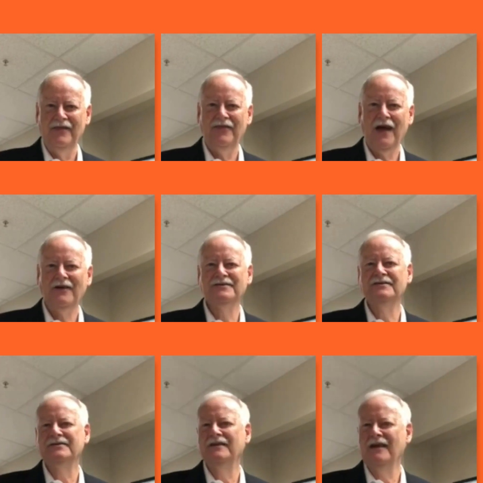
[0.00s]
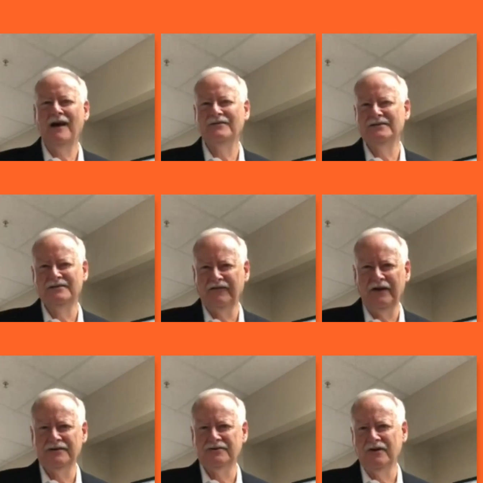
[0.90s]
Thousands and thousands of
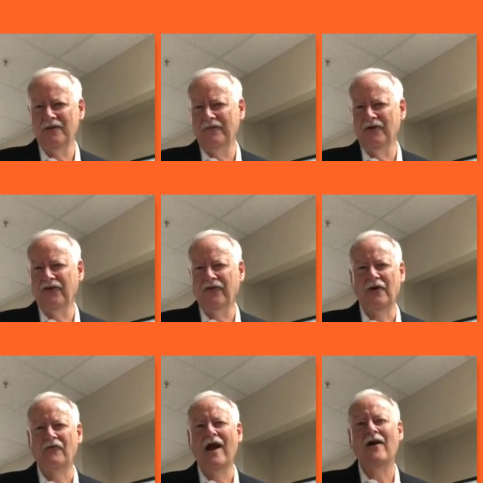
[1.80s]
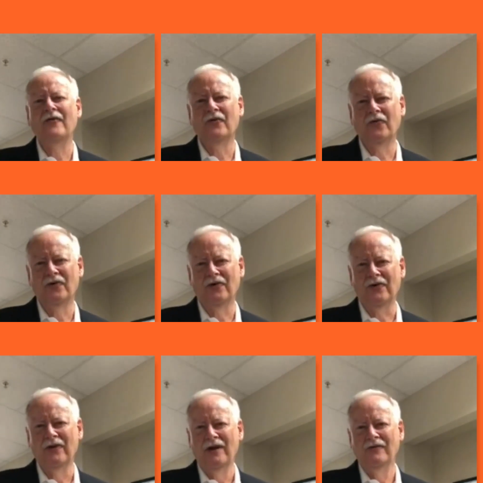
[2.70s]
industry members from around the
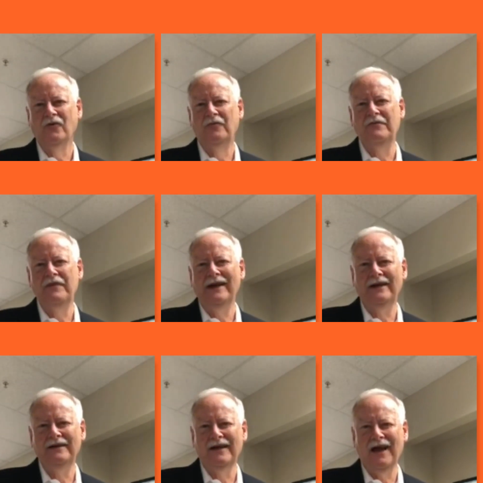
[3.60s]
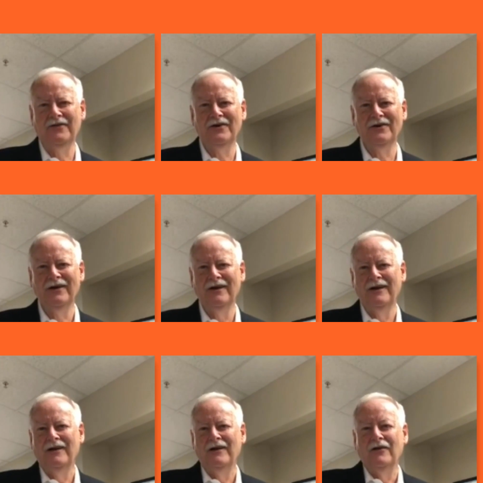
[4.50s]
world will be meeting together,
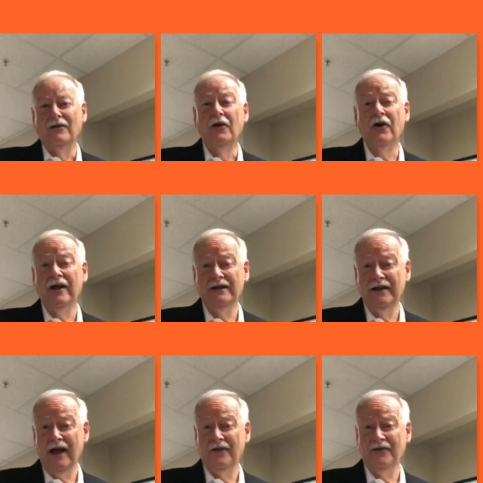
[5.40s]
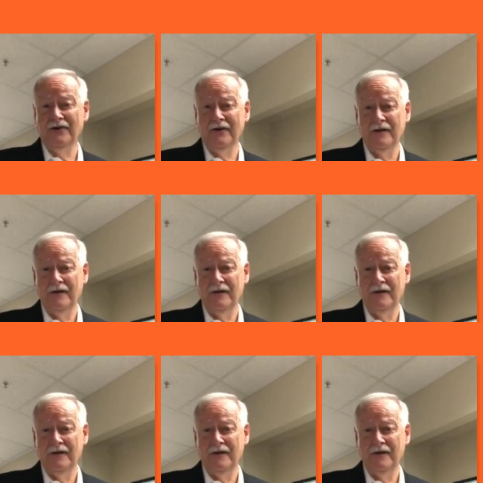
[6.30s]
learning together,